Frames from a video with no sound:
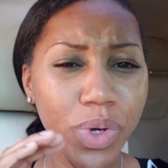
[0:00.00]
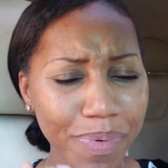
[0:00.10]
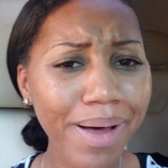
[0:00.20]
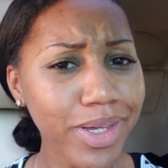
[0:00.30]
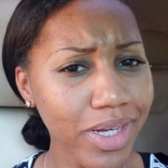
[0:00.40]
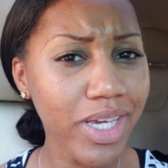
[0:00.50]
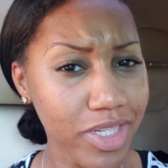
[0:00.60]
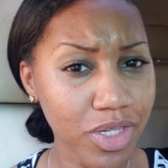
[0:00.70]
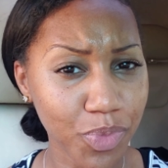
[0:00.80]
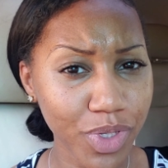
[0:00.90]
we're probably going to
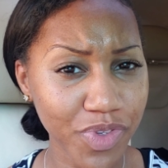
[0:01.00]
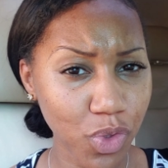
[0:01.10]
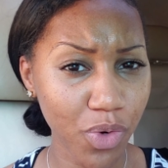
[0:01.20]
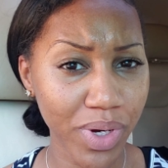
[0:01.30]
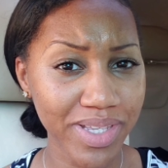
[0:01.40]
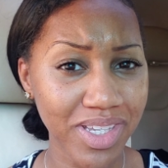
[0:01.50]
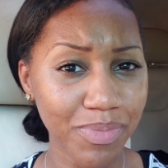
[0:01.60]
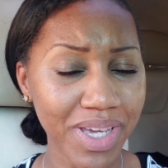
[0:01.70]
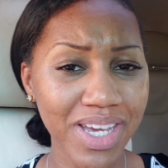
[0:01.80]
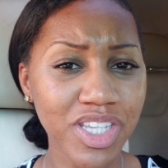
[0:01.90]
get some thrift store runs
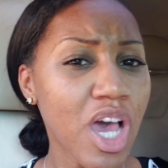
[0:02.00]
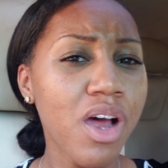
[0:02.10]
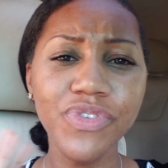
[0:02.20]
in because